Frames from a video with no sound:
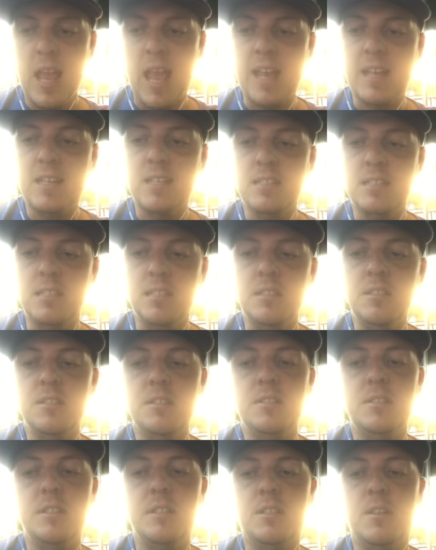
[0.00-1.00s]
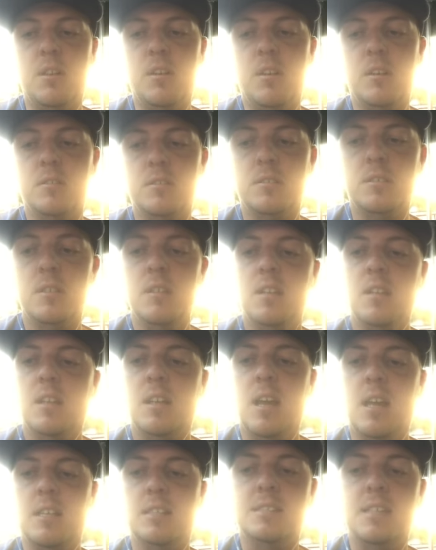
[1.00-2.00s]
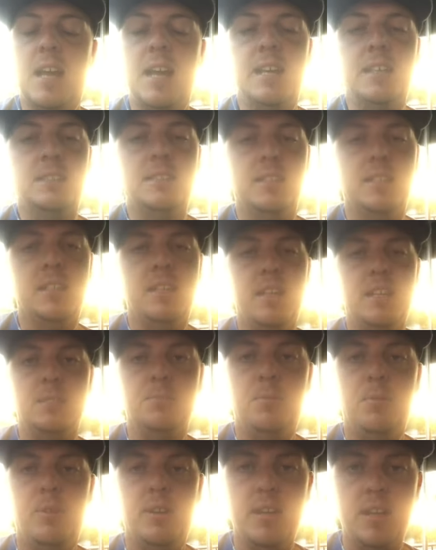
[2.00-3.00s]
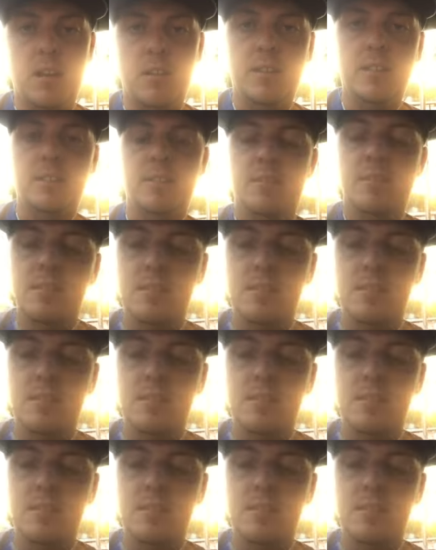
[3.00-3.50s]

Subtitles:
And contingency costs kind of tie into the next point. I'll get there in a